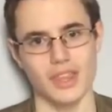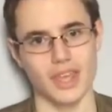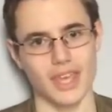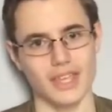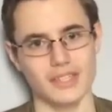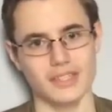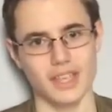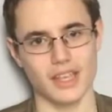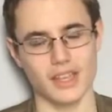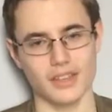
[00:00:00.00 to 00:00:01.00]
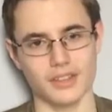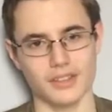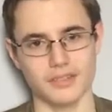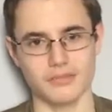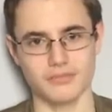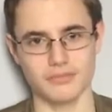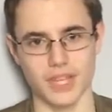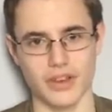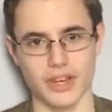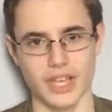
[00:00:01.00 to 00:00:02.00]
that is another
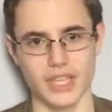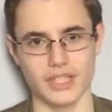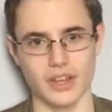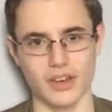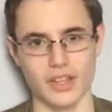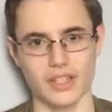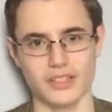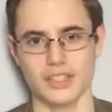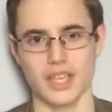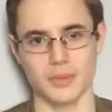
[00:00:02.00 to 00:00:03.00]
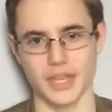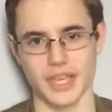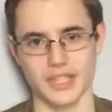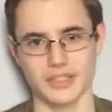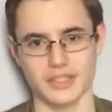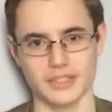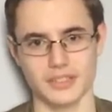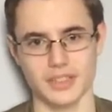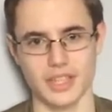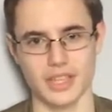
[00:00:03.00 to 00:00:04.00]
narrow gauge line, same gauge
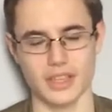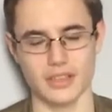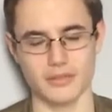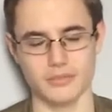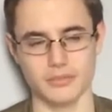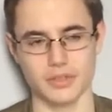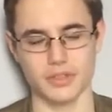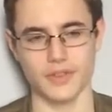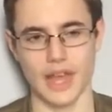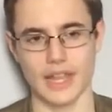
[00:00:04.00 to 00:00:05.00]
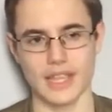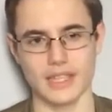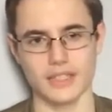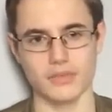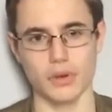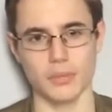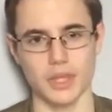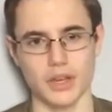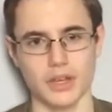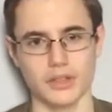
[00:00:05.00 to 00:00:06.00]
as the Bure Valley, is the Romney
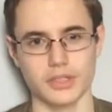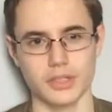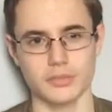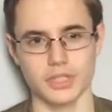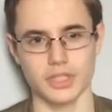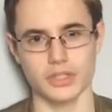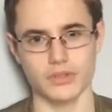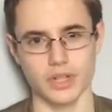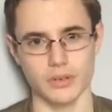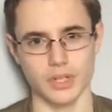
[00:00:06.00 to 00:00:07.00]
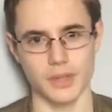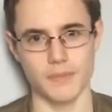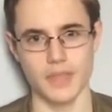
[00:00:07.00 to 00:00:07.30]
Hythe and Dymchurch Railway.